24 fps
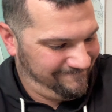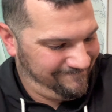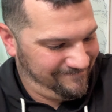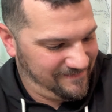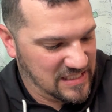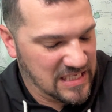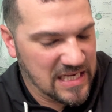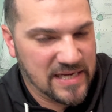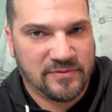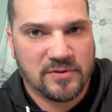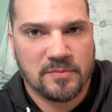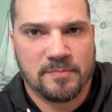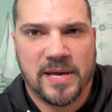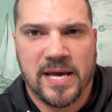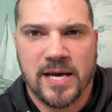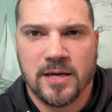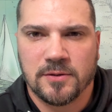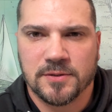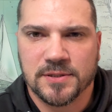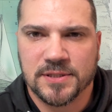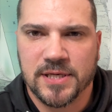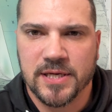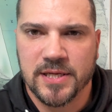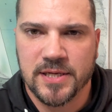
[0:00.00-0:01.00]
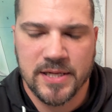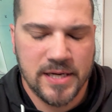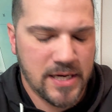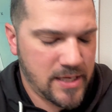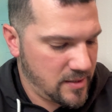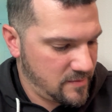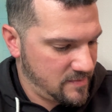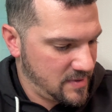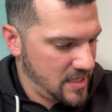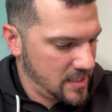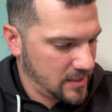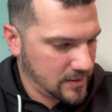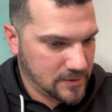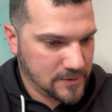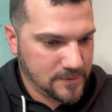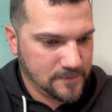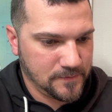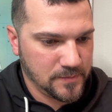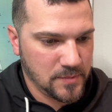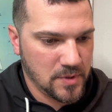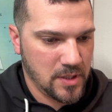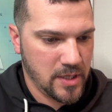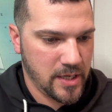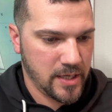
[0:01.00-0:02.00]
Half the battle is getting it out of the box.
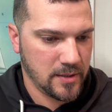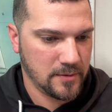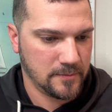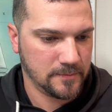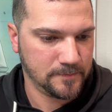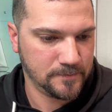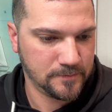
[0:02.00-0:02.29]
All right.